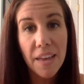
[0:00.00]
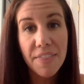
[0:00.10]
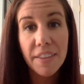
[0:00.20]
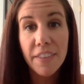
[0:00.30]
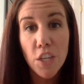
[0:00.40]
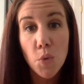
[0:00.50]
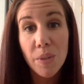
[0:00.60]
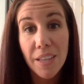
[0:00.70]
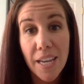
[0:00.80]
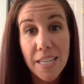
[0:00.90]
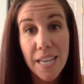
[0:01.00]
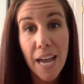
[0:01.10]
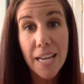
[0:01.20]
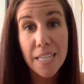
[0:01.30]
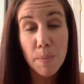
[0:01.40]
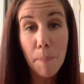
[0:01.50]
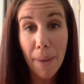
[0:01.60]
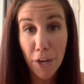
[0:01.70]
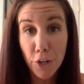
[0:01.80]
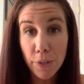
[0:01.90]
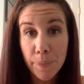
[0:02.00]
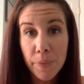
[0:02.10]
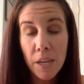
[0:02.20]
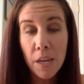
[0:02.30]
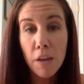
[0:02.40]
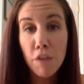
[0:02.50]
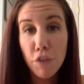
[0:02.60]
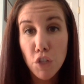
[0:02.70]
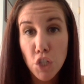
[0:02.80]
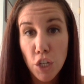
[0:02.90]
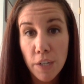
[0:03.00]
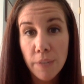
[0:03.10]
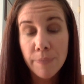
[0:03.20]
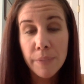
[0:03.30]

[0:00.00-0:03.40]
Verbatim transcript: I think that you would like Cize better for sure.